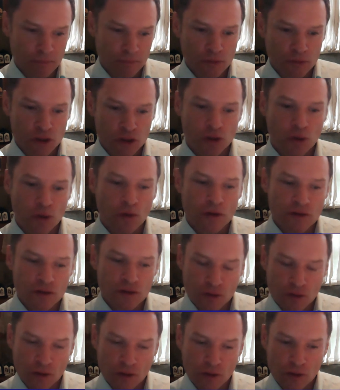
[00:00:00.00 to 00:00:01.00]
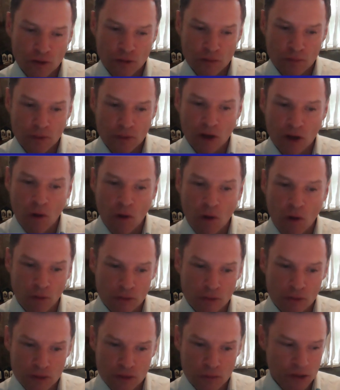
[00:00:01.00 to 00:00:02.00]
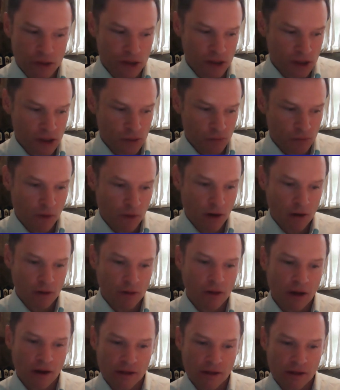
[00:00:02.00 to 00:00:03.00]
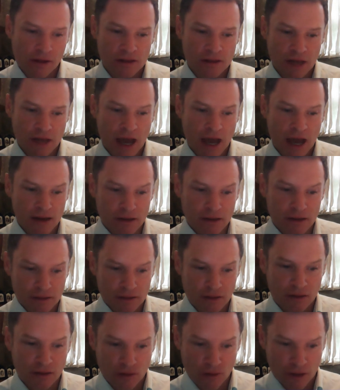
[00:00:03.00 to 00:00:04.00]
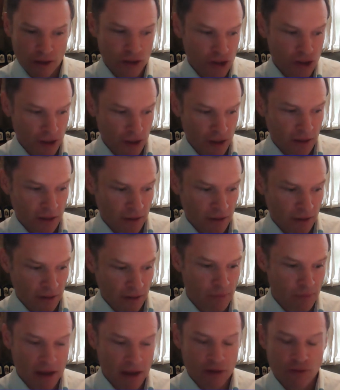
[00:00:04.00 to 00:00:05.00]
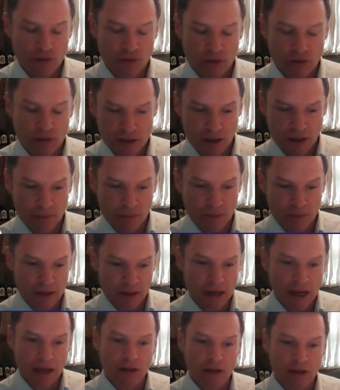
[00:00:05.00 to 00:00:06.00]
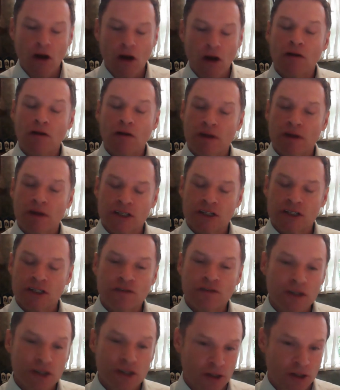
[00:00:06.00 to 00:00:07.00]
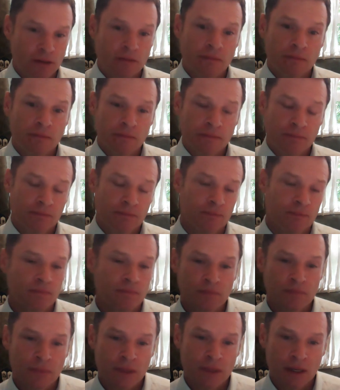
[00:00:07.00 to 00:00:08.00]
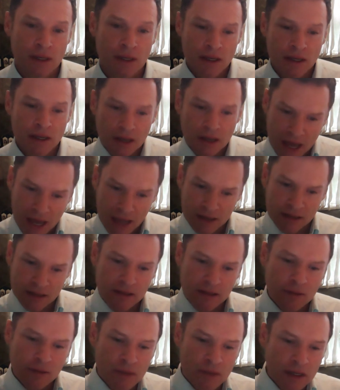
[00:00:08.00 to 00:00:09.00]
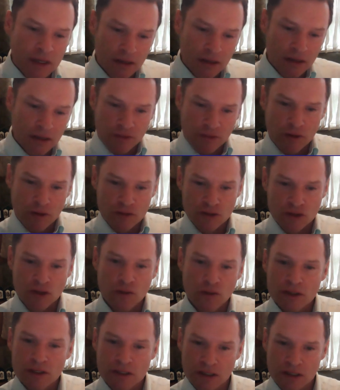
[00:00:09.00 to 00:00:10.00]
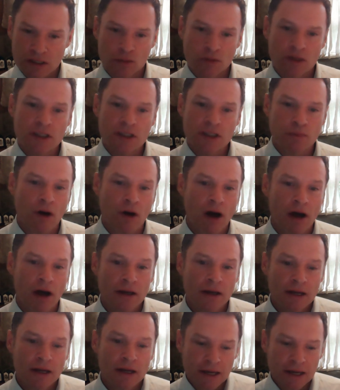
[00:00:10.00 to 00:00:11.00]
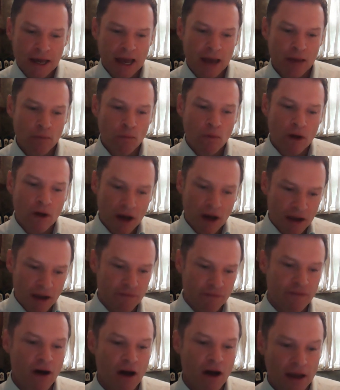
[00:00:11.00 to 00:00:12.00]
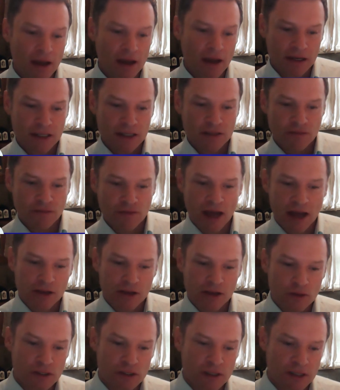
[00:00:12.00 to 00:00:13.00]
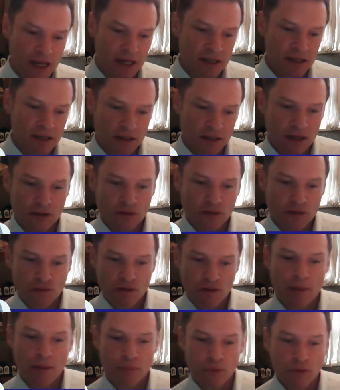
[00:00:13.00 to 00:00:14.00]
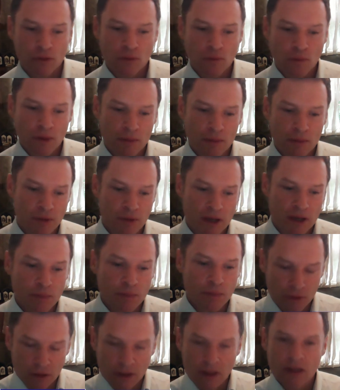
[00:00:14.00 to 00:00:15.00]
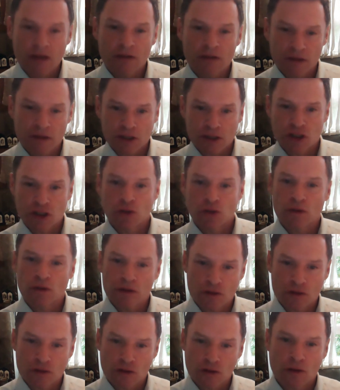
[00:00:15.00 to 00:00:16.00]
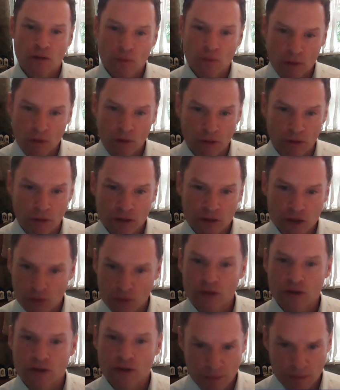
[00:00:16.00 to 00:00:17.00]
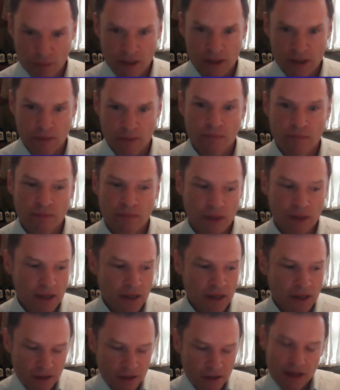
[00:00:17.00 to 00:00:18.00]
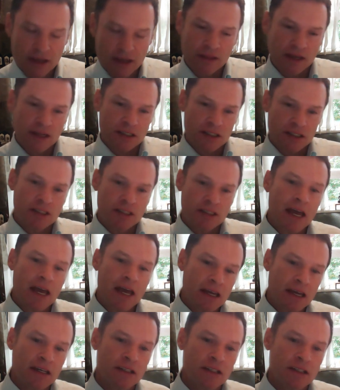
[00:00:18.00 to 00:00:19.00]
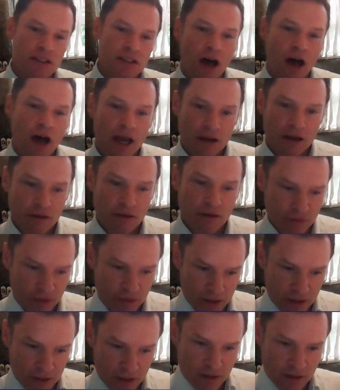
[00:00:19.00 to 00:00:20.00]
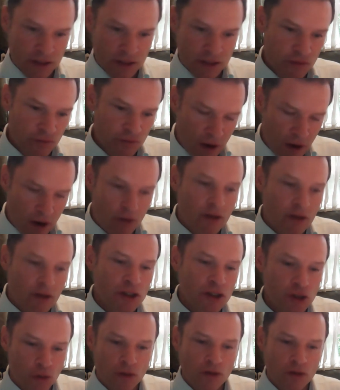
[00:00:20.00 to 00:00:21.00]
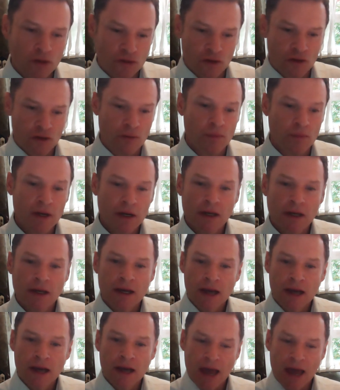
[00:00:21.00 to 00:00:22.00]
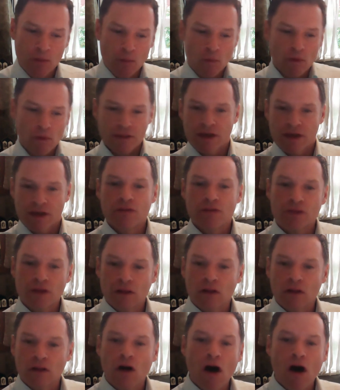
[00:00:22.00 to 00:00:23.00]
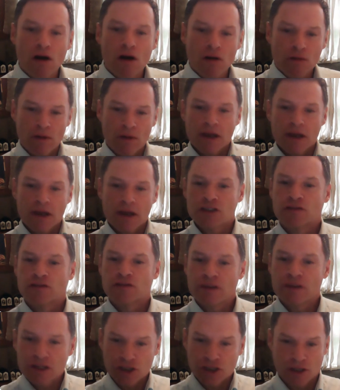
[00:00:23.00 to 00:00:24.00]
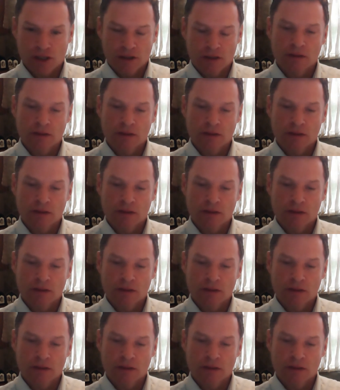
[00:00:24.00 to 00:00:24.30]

short-term goals, which is where a lot of the data and the crunching and the metrics come in, and long-range vision. And in the middle of those two is the sweet spot. And what I find is values tend to get trampled when people live in a short-term world, short-termism. They stay inside of this very short term, and without the long-range vision,